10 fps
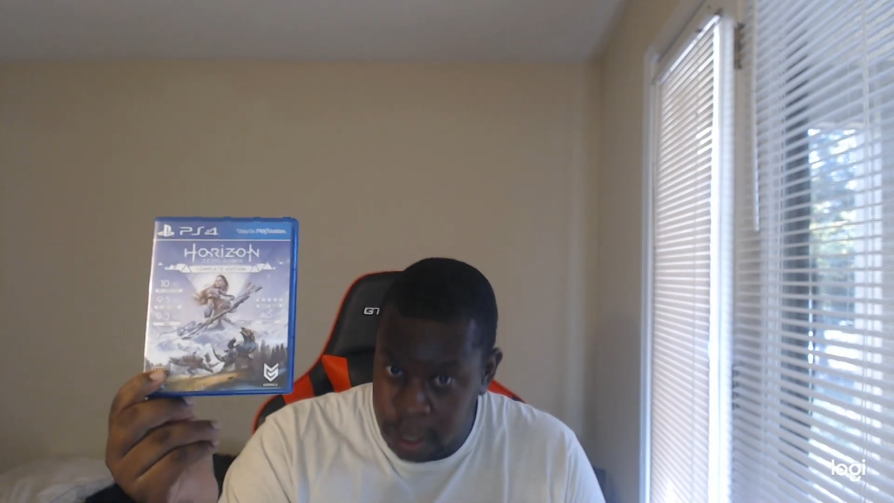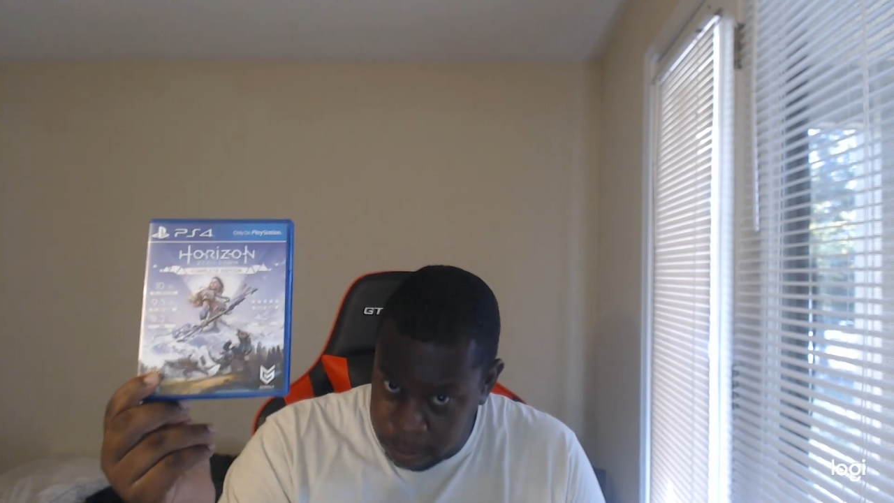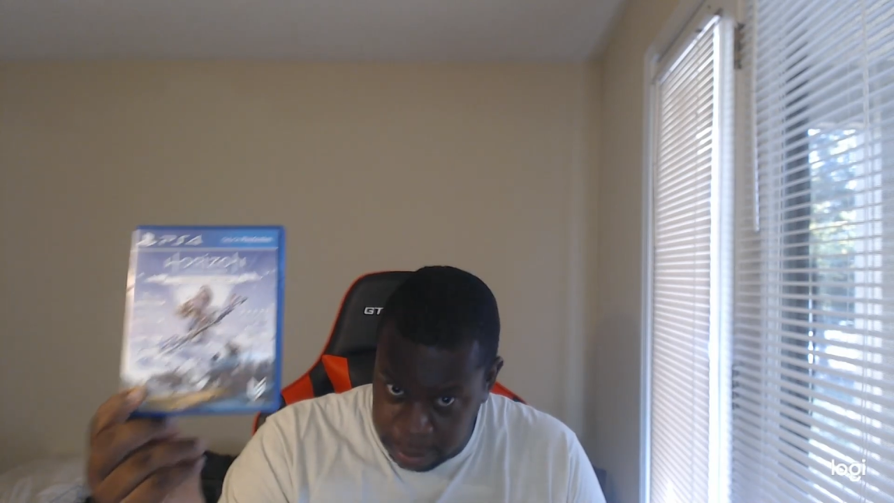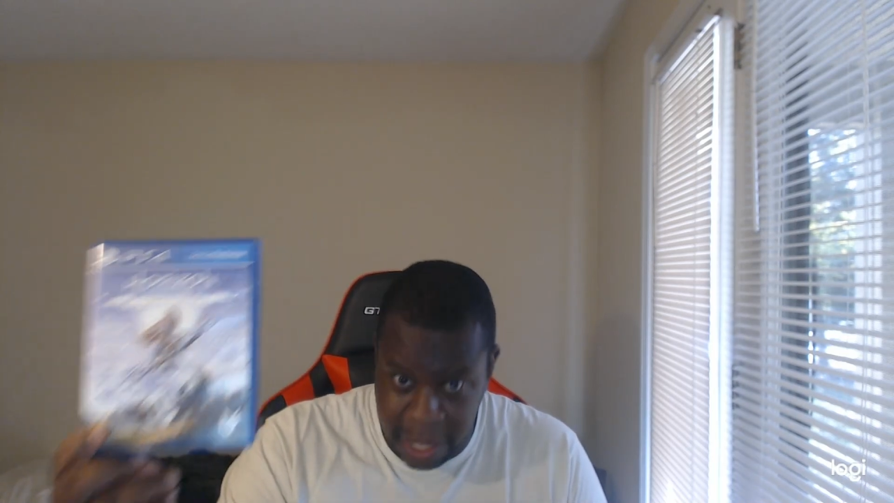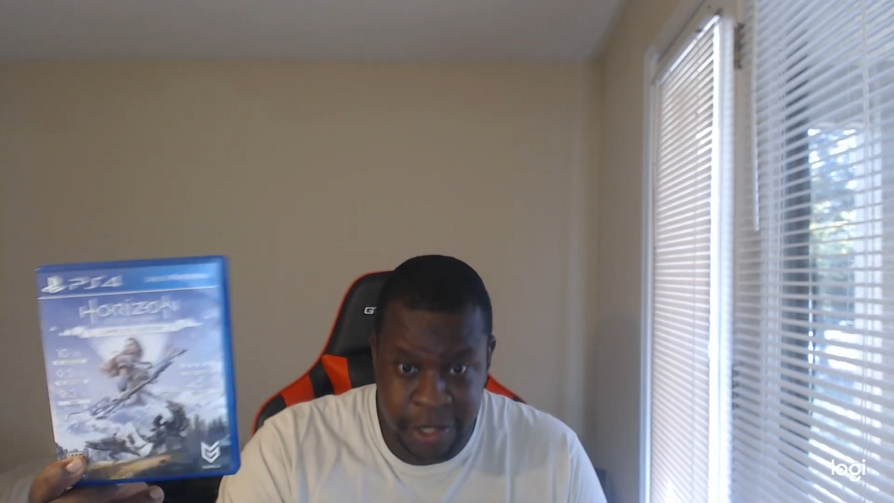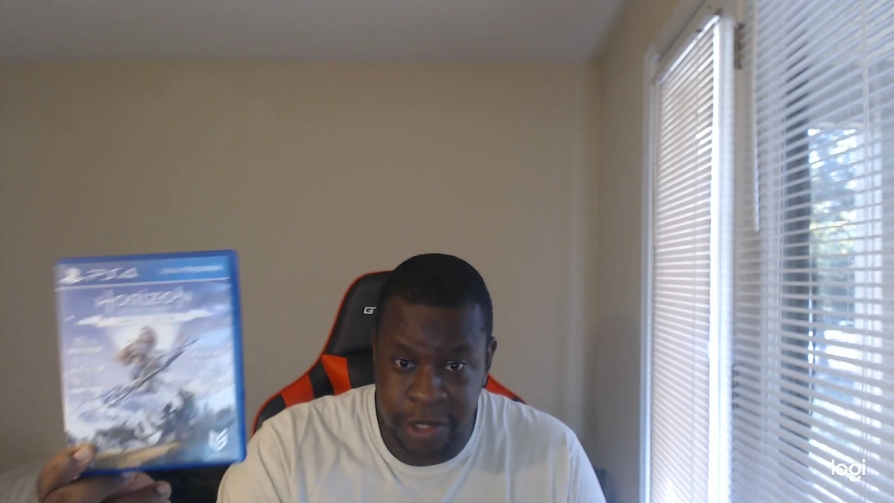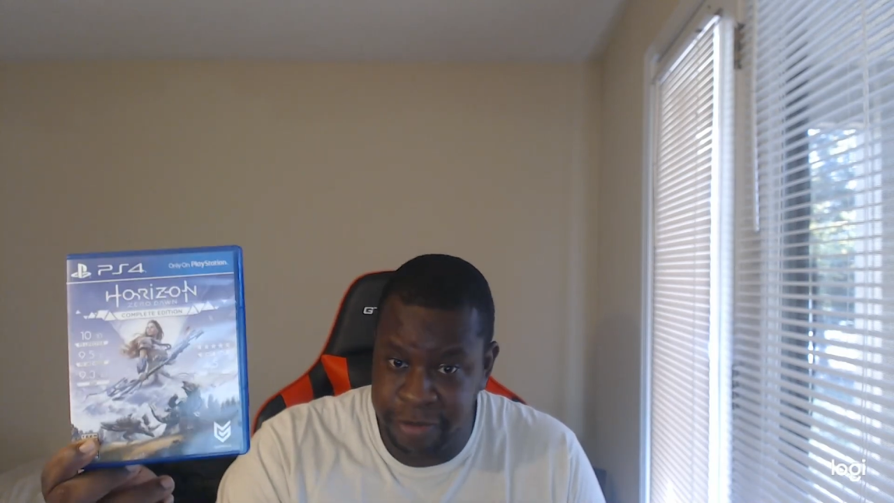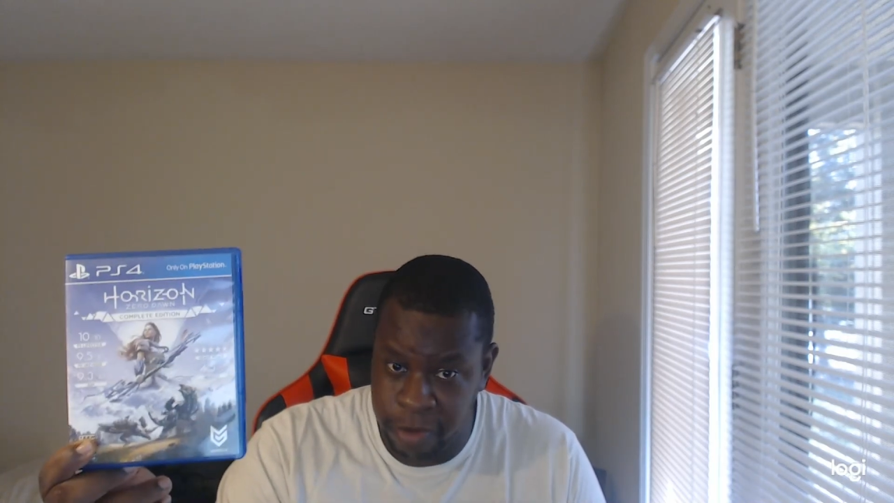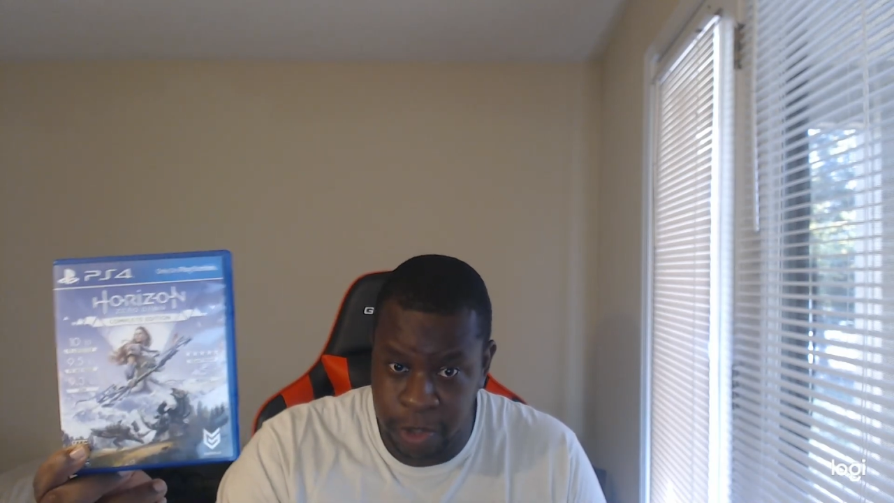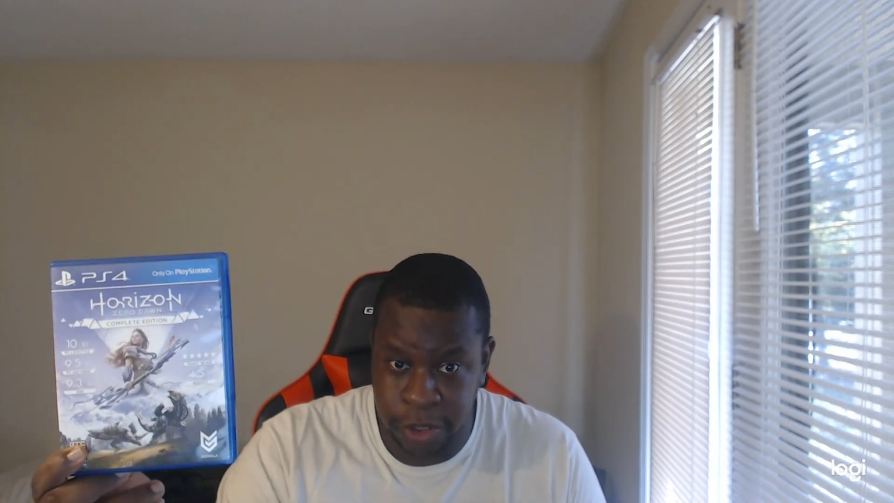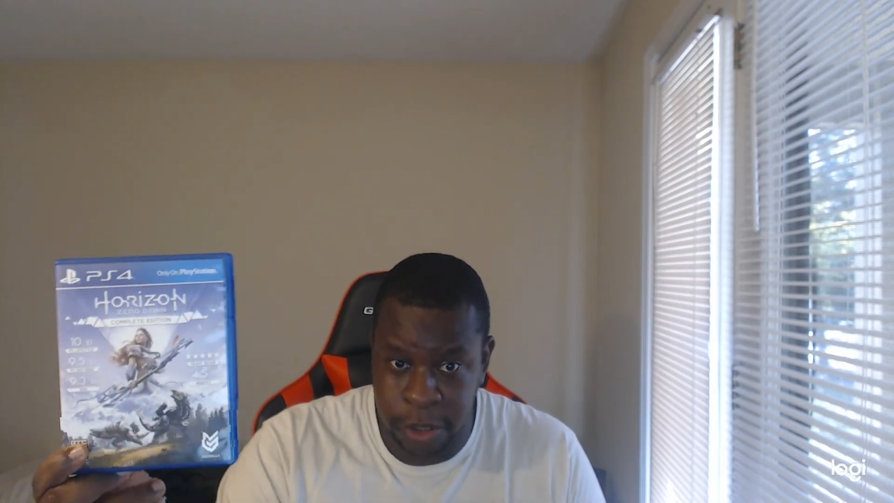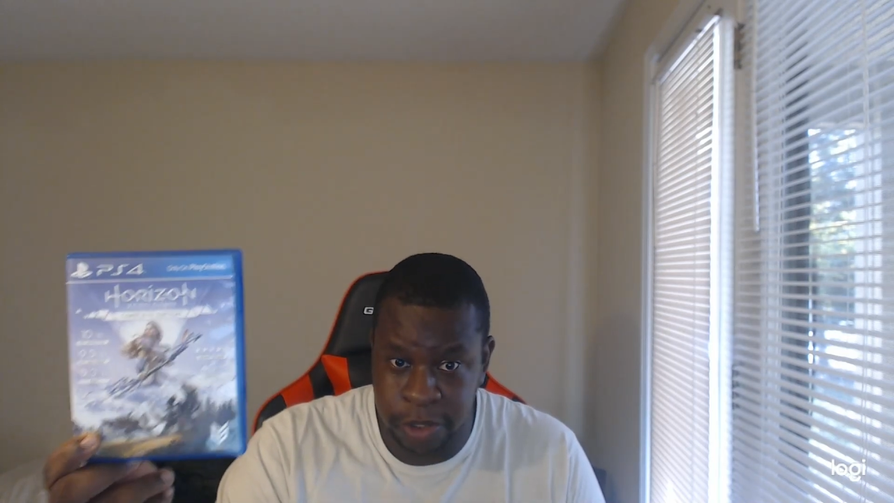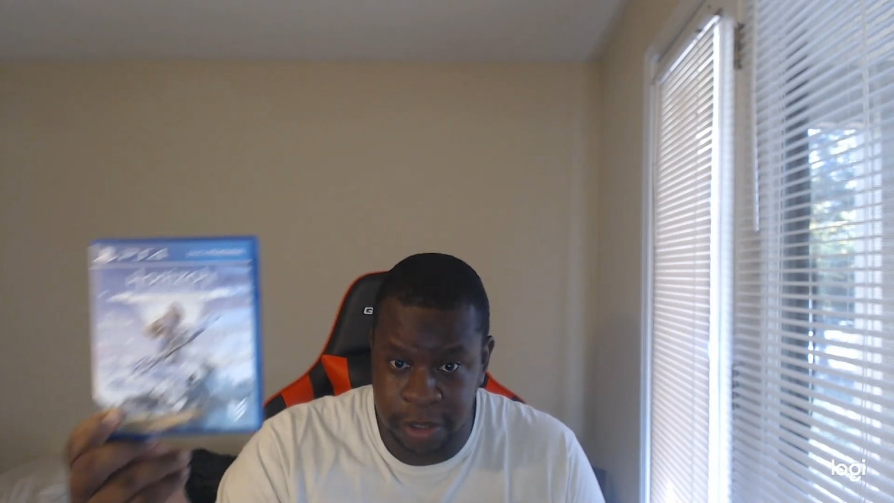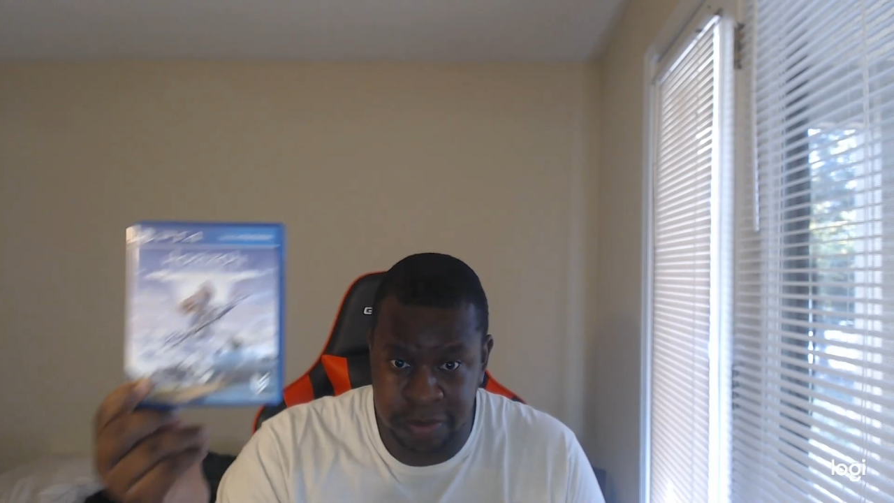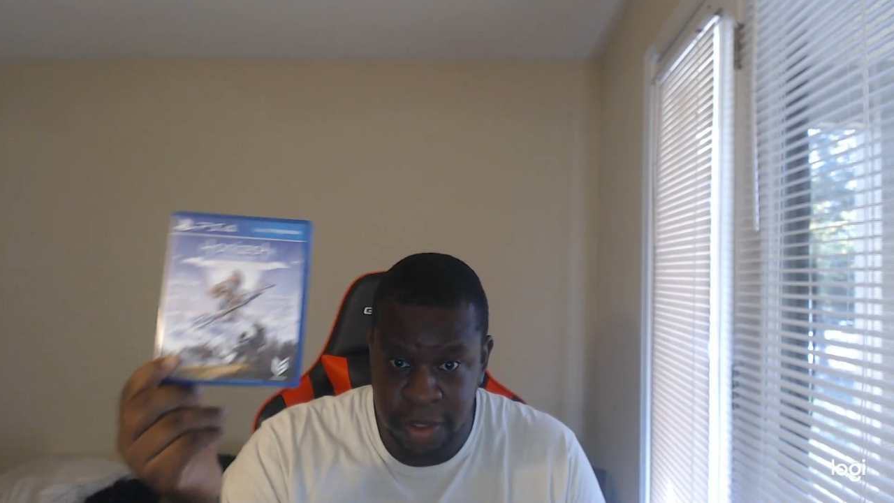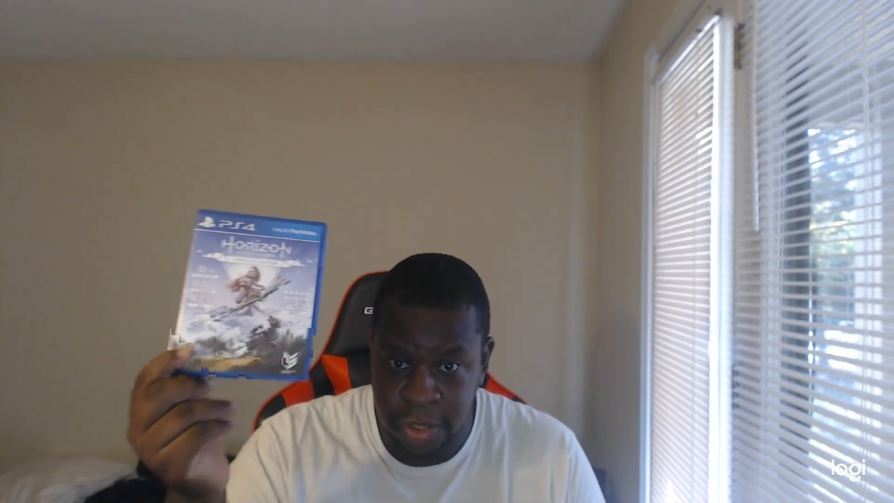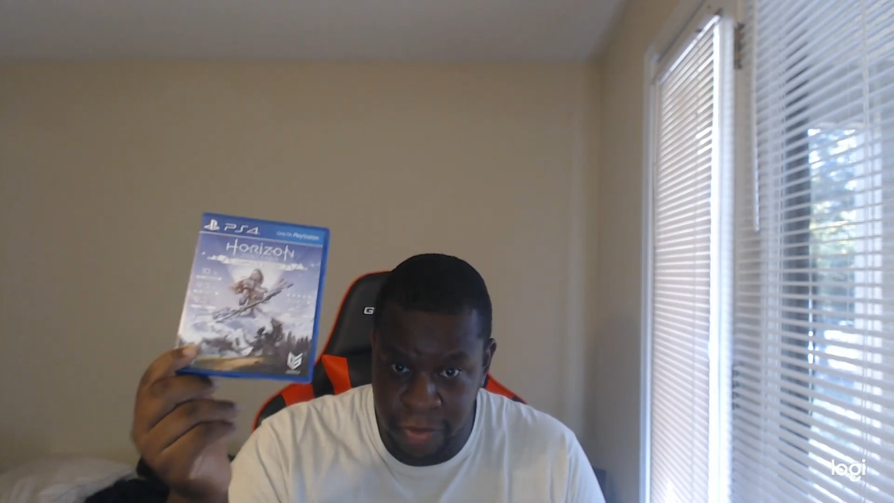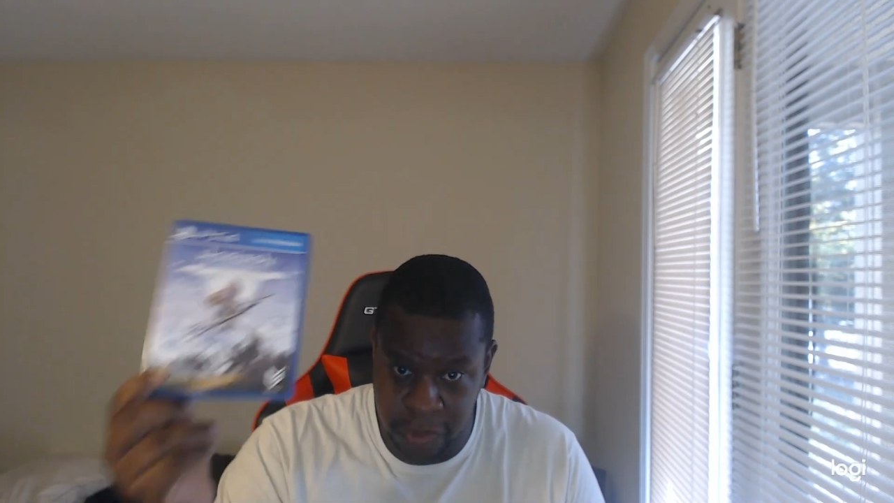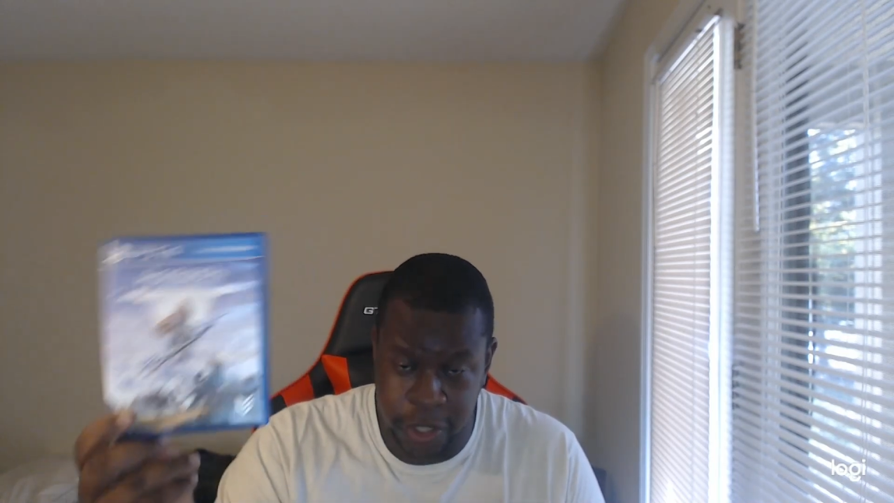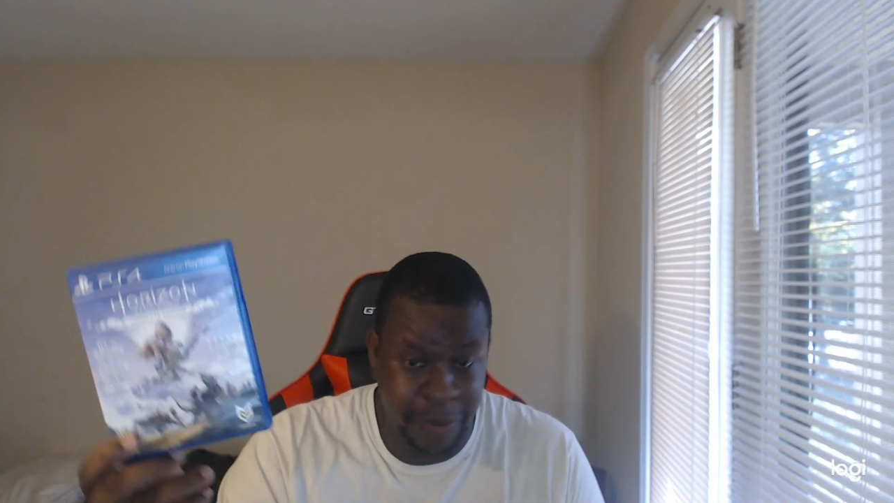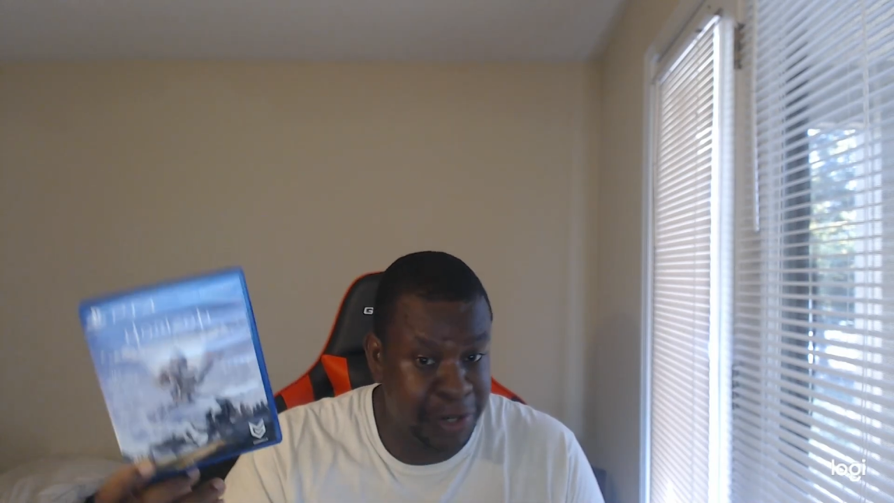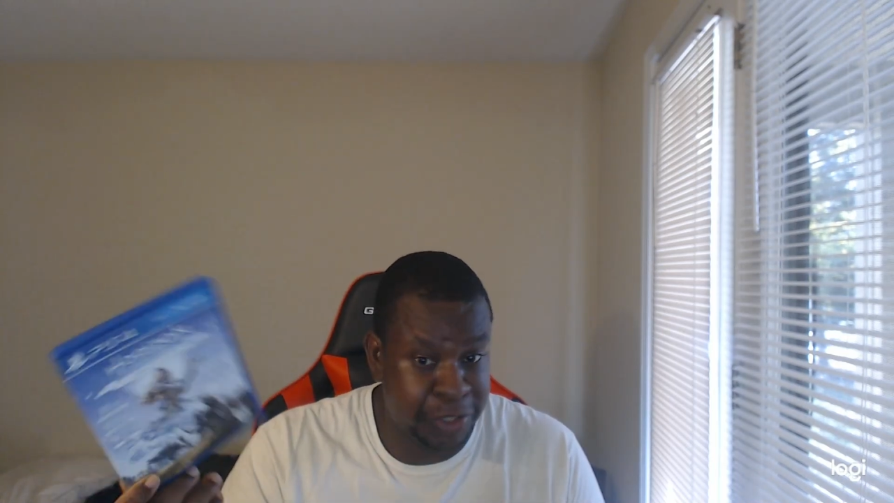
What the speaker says: PlayStation 4 exclusive of this generation,